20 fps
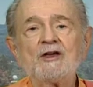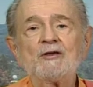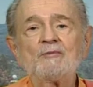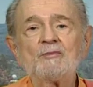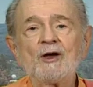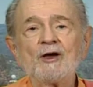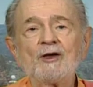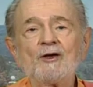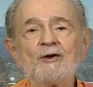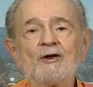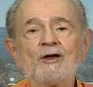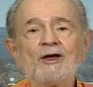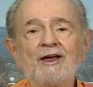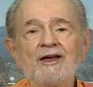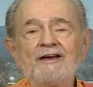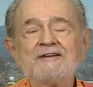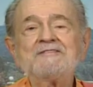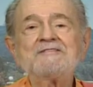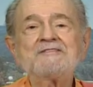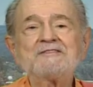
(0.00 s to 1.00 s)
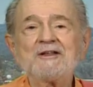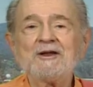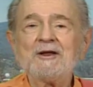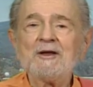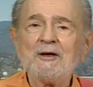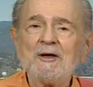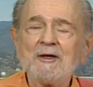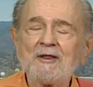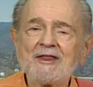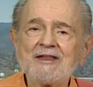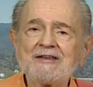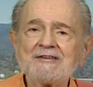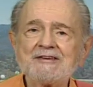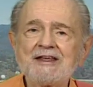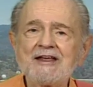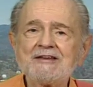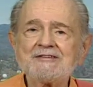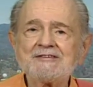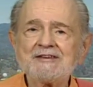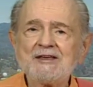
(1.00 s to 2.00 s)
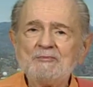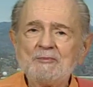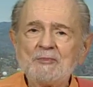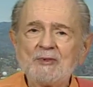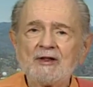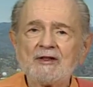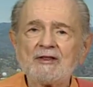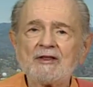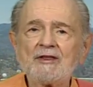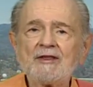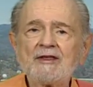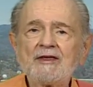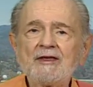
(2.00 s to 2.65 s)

it by going against the law. That's that simple.